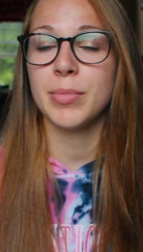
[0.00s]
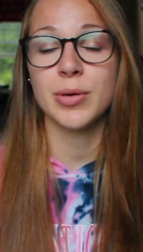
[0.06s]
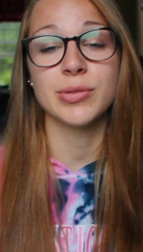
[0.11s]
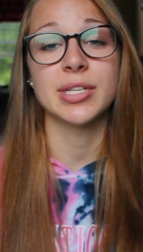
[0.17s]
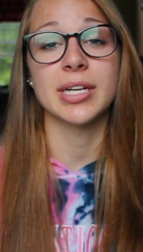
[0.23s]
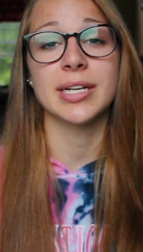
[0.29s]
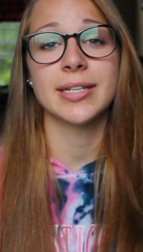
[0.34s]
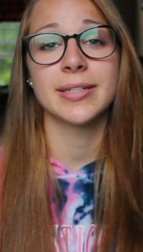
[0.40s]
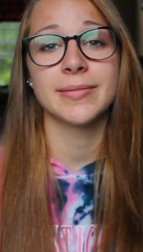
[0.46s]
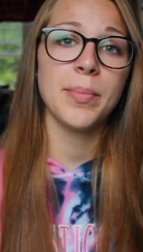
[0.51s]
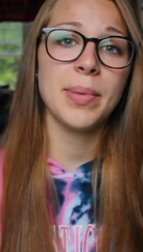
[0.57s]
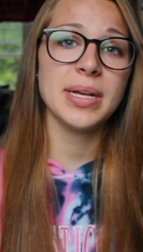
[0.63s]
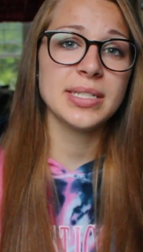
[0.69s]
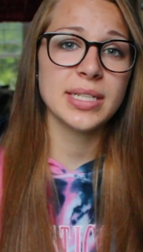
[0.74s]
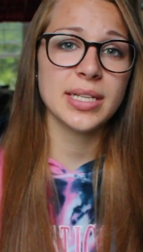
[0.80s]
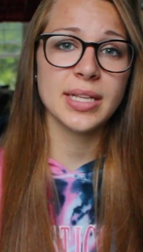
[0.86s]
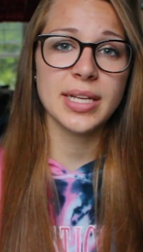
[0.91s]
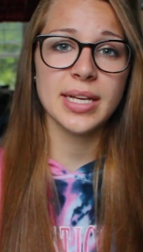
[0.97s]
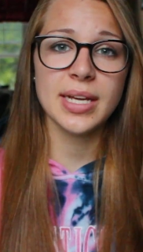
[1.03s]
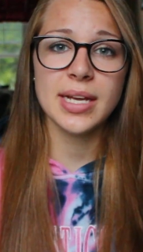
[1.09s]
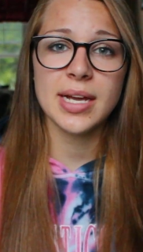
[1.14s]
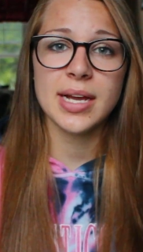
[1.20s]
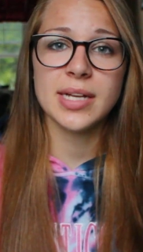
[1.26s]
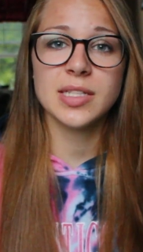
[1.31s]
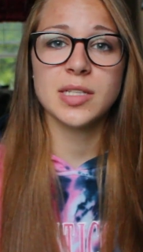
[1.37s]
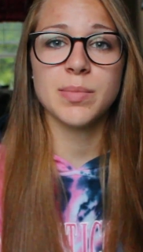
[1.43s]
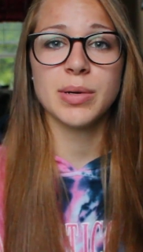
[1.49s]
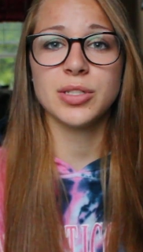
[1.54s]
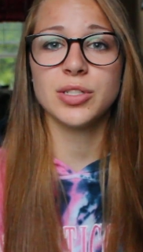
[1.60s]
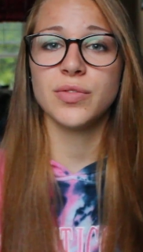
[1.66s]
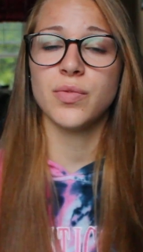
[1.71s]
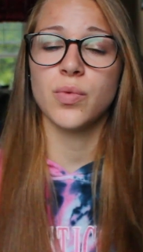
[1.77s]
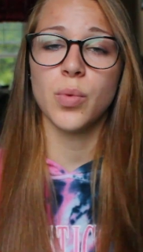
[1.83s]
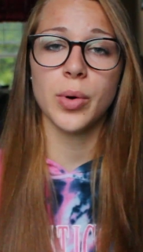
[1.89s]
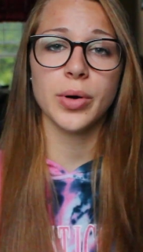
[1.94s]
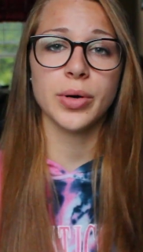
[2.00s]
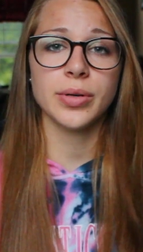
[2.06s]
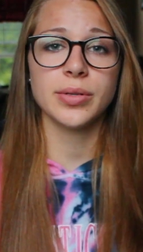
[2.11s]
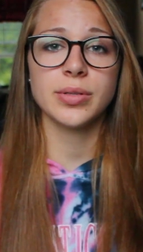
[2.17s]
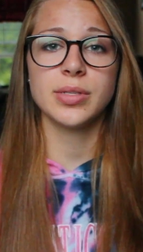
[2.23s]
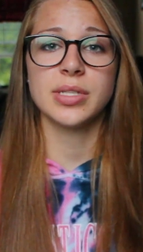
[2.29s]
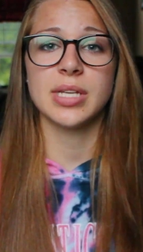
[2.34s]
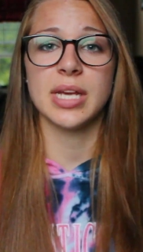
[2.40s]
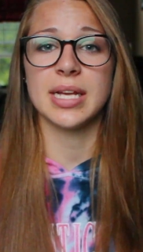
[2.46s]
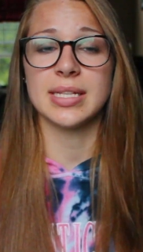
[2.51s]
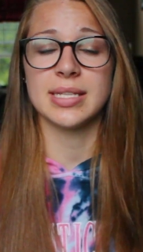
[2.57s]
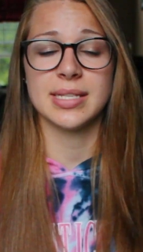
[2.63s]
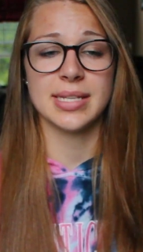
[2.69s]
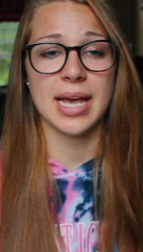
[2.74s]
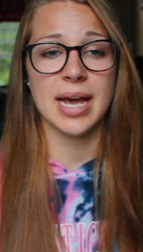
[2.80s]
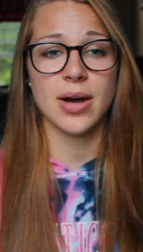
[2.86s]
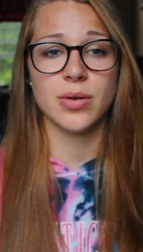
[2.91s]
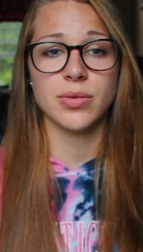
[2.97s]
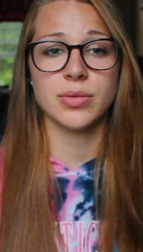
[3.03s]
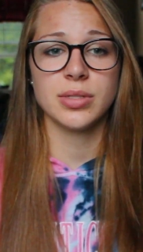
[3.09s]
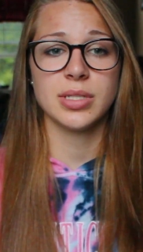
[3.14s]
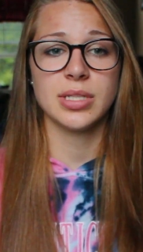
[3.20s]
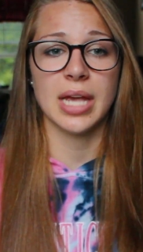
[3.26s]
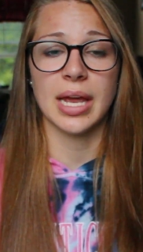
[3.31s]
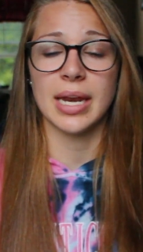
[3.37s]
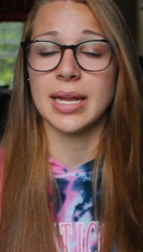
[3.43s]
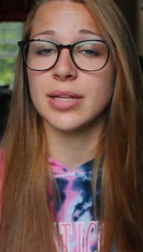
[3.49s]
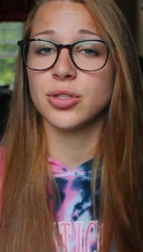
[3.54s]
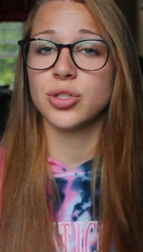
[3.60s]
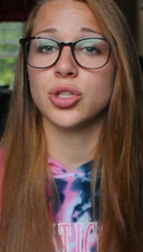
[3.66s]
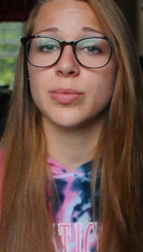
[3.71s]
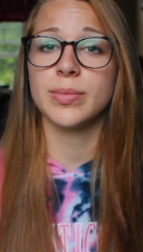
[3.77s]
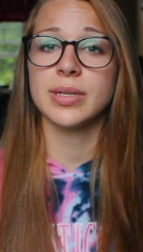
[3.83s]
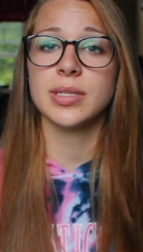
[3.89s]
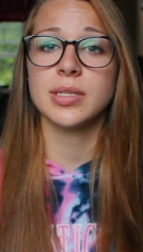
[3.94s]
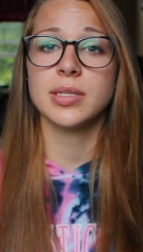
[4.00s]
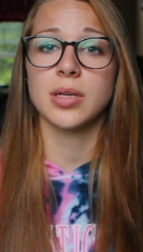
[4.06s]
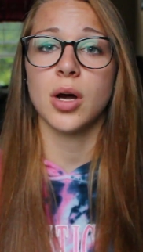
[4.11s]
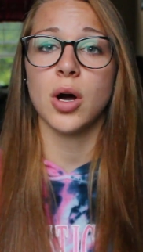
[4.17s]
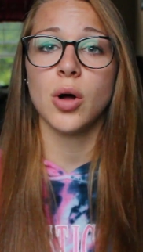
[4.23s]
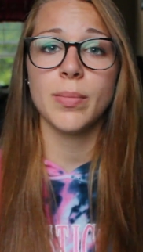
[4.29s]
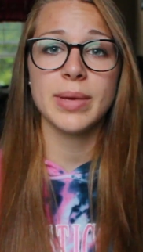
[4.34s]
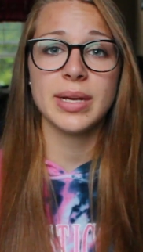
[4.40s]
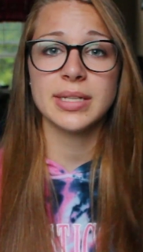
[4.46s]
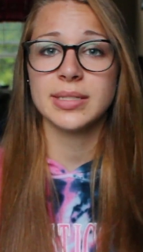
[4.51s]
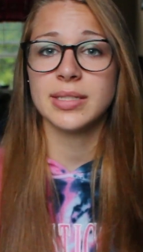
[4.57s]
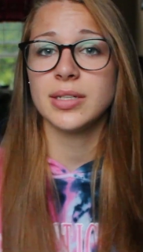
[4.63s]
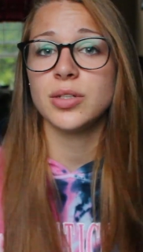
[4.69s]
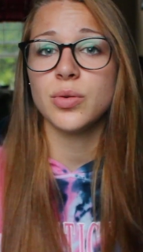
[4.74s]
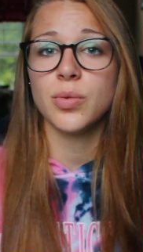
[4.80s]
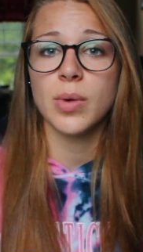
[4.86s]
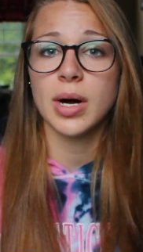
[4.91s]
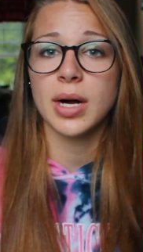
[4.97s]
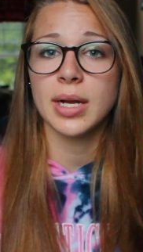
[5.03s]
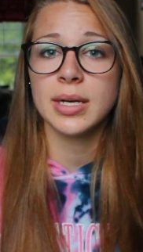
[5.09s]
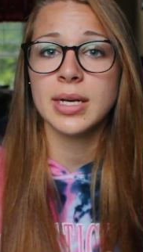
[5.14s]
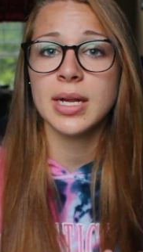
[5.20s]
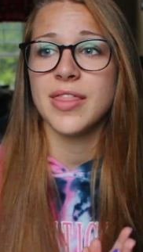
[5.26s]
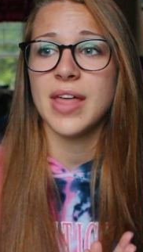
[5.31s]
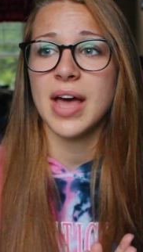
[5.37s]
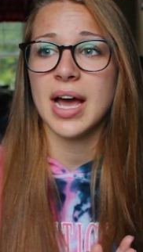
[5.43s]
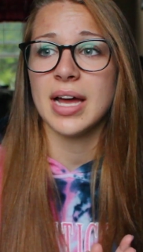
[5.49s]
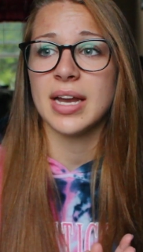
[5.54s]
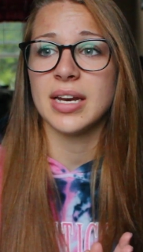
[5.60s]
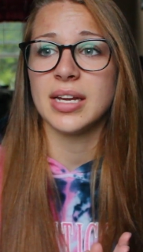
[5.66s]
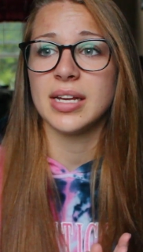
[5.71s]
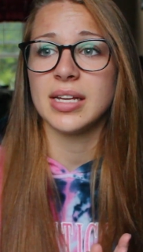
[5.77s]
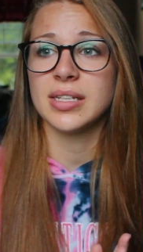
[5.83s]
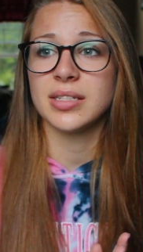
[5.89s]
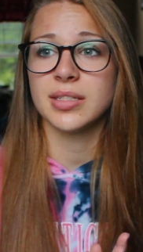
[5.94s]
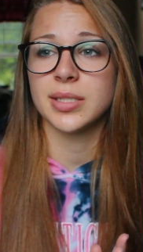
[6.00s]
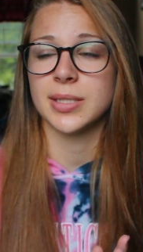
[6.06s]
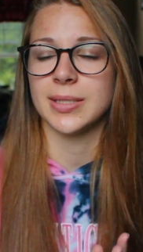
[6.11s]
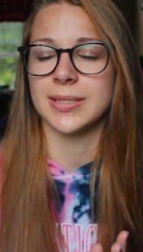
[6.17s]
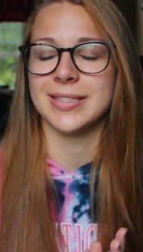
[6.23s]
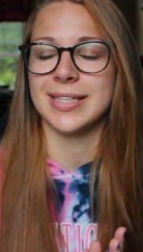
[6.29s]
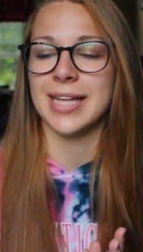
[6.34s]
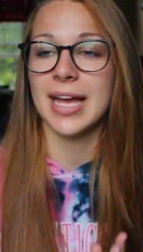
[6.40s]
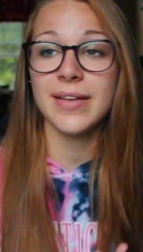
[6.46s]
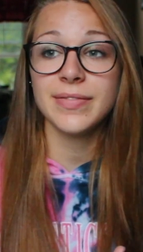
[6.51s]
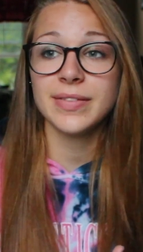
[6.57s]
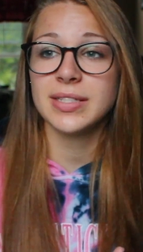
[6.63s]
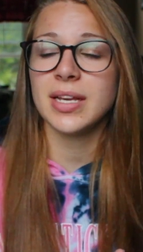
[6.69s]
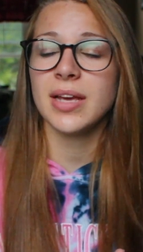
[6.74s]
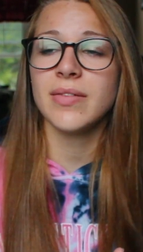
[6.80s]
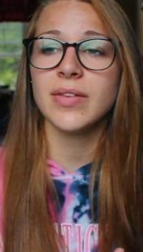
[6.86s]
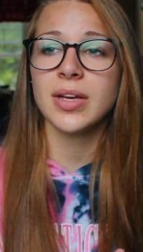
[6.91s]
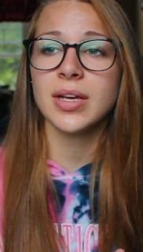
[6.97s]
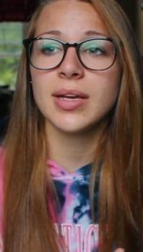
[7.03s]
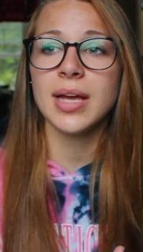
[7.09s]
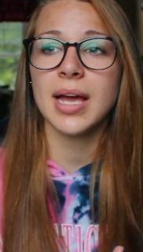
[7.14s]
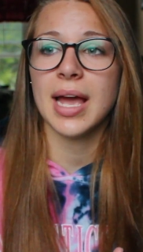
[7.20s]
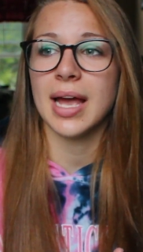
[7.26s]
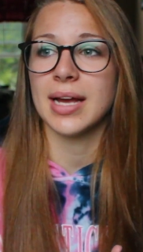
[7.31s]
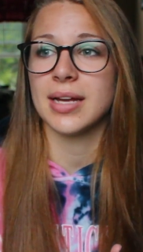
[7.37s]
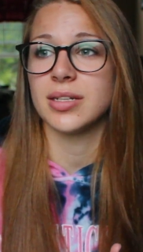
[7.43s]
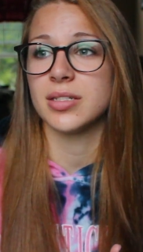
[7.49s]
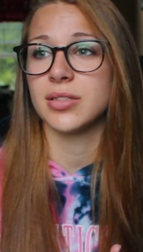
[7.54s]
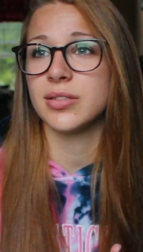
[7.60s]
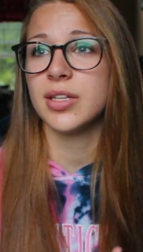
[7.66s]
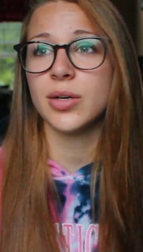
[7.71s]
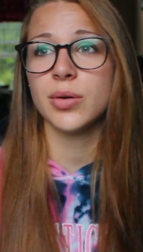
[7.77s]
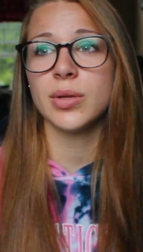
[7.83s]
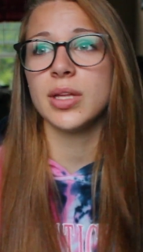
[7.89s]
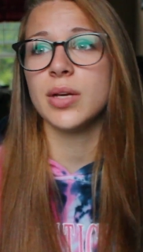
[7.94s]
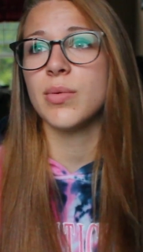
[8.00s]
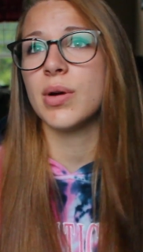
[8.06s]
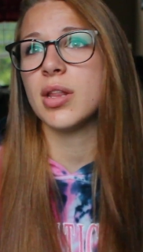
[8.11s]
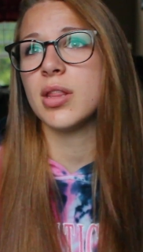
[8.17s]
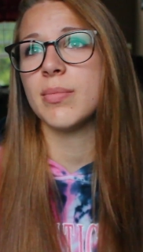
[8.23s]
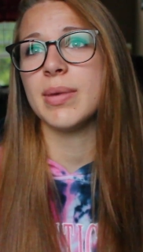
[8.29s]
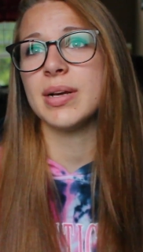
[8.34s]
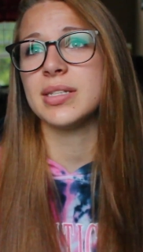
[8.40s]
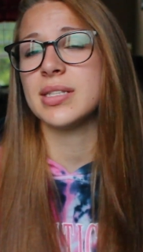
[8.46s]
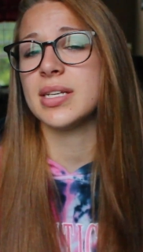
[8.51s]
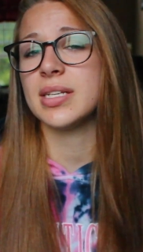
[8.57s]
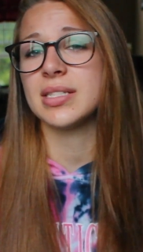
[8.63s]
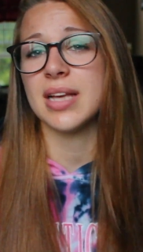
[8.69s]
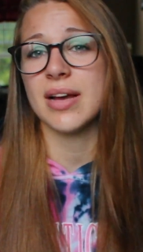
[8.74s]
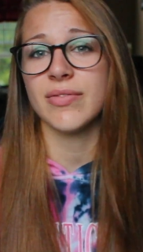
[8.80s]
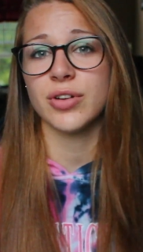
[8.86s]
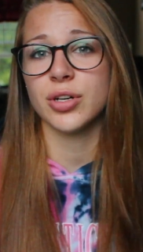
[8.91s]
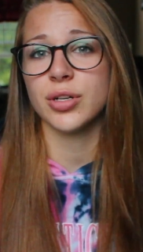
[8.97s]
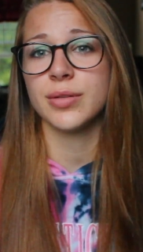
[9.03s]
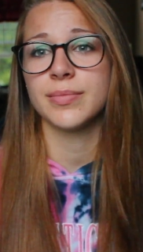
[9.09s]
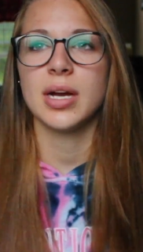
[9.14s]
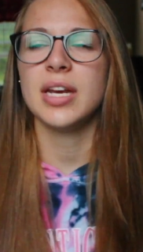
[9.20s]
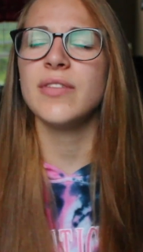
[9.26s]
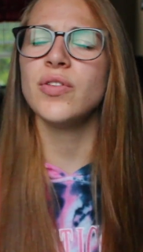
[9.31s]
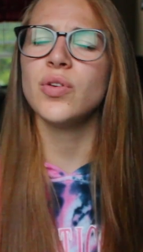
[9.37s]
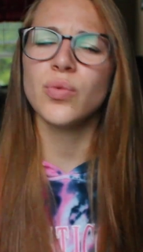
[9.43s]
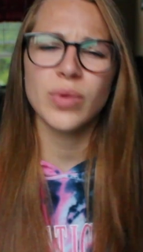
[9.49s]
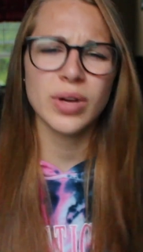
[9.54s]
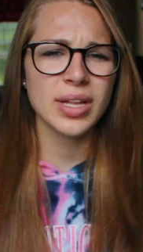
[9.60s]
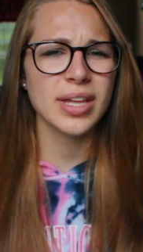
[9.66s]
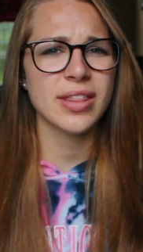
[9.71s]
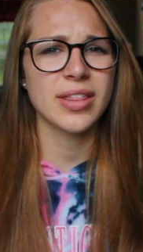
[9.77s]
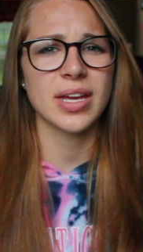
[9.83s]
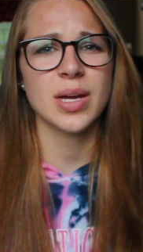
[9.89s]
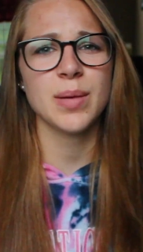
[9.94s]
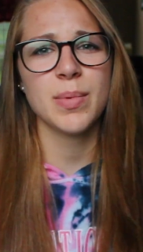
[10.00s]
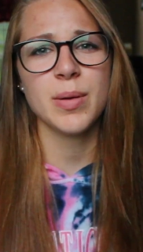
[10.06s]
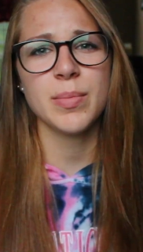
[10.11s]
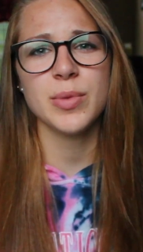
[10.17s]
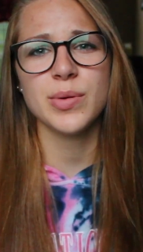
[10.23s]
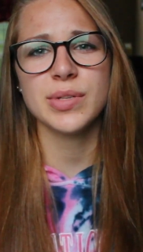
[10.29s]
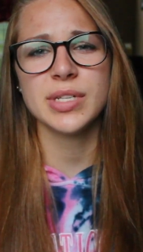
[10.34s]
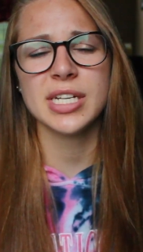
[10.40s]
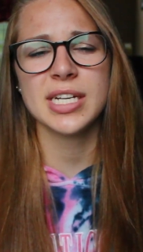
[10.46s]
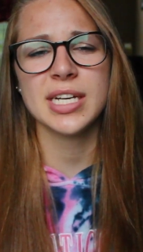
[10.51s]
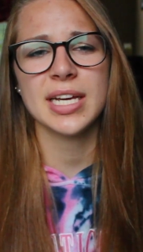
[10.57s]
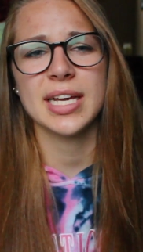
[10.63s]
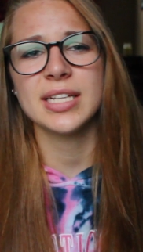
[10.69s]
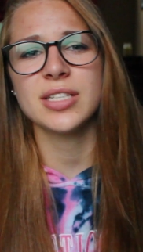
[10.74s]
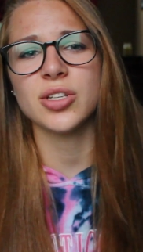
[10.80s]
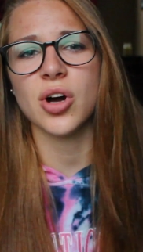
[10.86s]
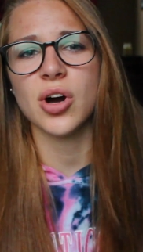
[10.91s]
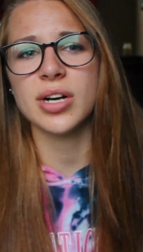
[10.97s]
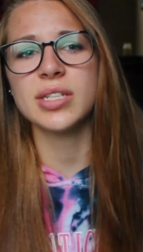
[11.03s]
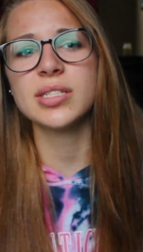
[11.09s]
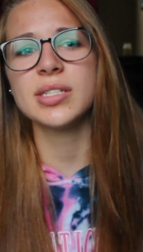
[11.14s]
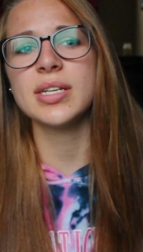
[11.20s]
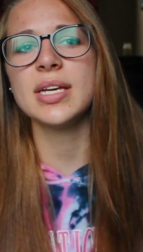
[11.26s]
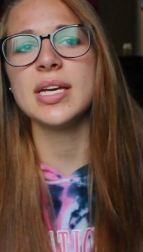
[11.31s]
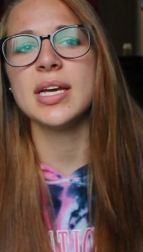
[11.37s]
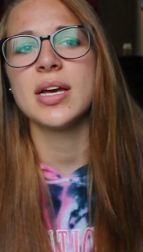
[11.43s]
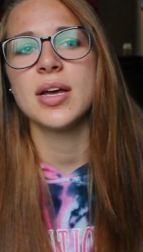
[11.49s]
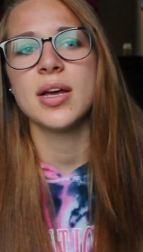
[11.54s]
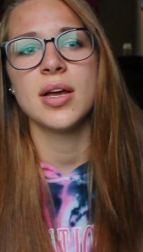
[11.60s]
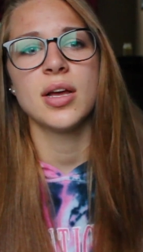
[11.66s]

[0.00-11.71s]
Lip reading: Music. Basically, it's a bunch of words and sounds and instruments all mixed into one that is life-saving and literally one of the best things ever. And if you really think about music, it's honestly